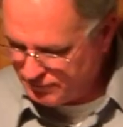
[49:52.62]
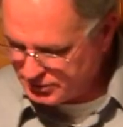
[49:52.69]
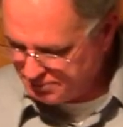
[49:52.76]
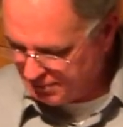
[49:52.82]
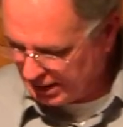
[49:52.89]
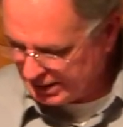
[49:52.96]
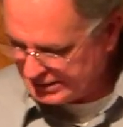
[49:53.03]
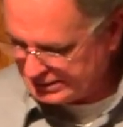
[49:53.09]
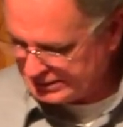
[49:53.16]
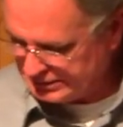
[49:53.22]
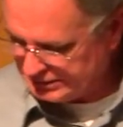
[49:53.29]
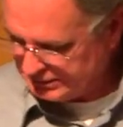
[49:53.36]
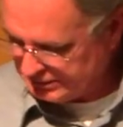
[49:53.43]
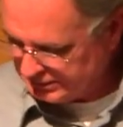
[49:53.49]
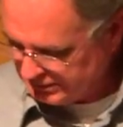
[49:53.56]
of His might.
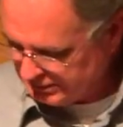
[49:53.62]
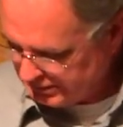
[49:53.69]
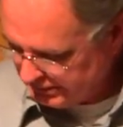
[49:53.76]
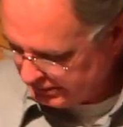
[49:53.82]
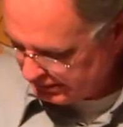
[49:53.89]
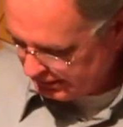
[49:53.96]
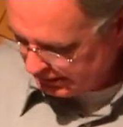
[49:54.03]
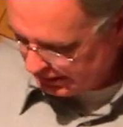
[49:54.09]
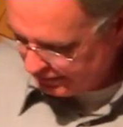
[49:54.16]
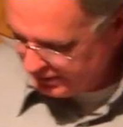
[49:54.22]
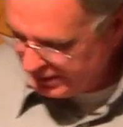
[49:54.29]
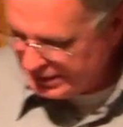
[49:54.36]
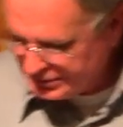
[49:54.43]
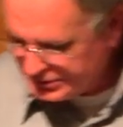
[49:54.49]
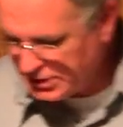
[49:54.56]
And
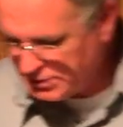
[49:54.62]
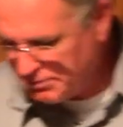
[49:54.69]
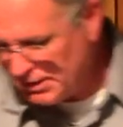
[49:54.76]
then He says,